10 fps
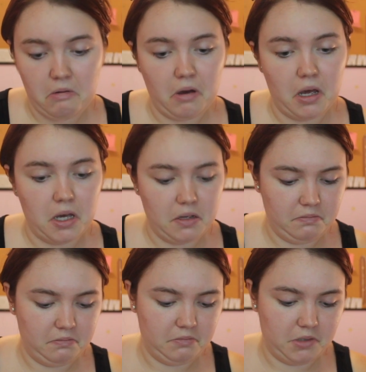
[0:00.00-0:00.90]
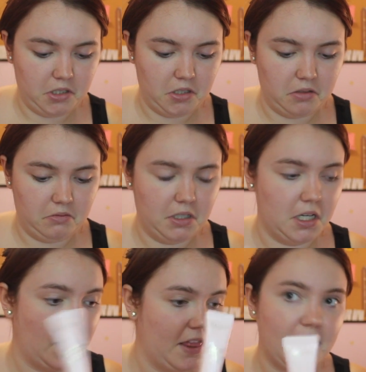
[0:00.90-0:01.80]
Okay, so we
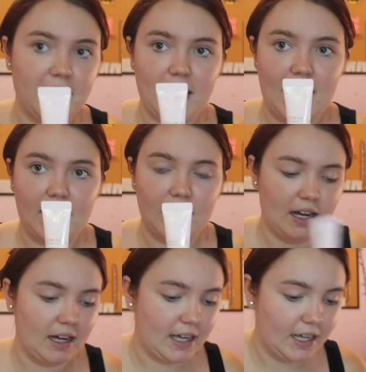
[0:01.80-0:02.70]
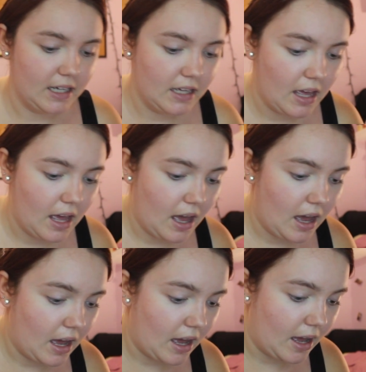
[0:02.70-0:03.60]
got that guy.
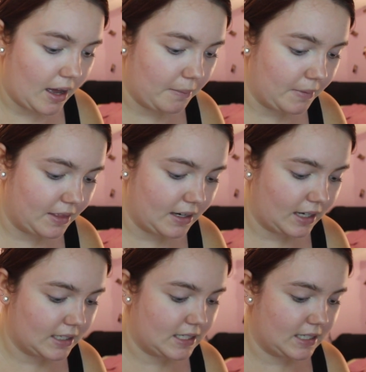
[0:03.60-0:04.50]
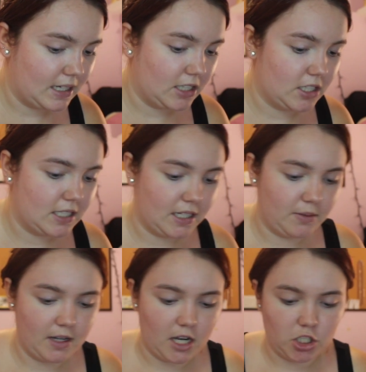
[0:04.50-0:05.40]
The next thing, it looks like
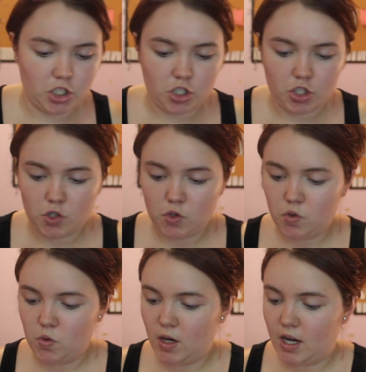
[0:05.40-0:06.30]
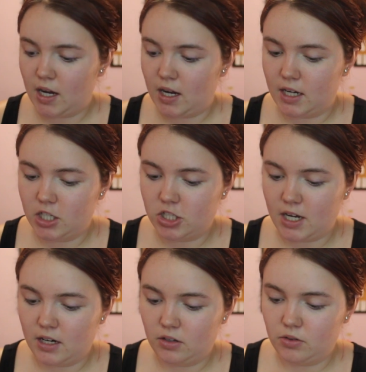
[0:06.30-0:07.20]
we got two
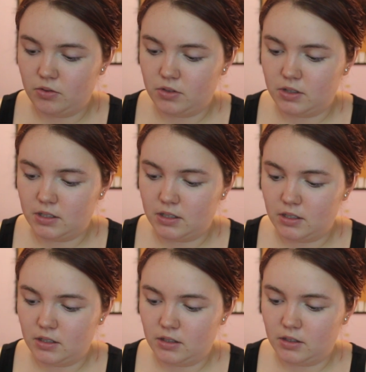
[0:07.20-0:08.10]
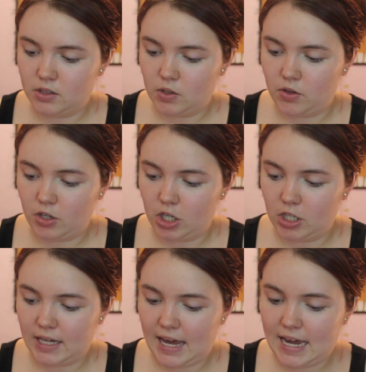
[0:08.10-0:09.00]
eyeshadows. So they're
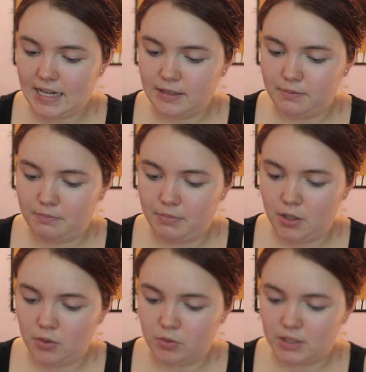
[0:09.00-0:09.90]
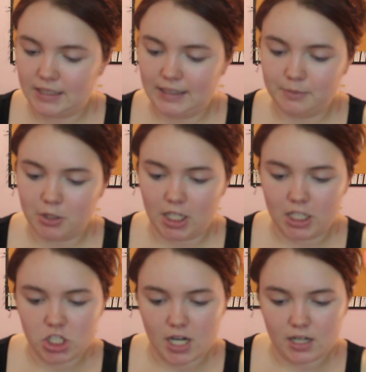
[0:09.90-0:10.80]
called Ace Butte Glimmer
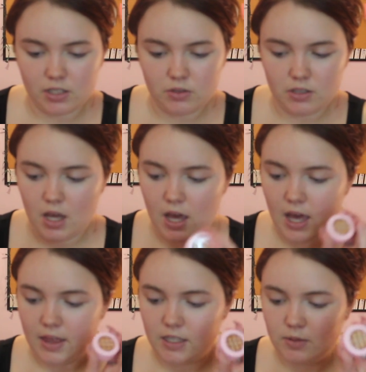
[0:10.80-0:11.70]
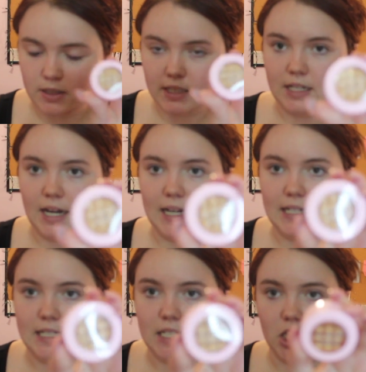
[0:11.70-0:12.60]
Eyeshadows. This one's in
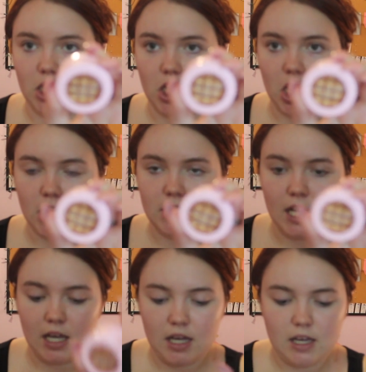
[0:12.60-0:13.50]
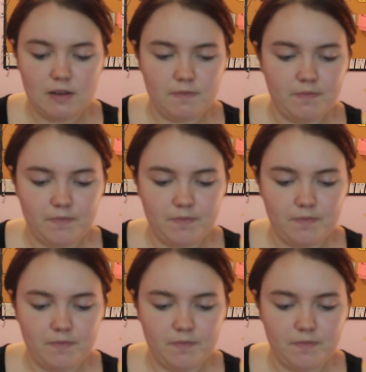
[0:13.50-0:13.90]
Iced Latte.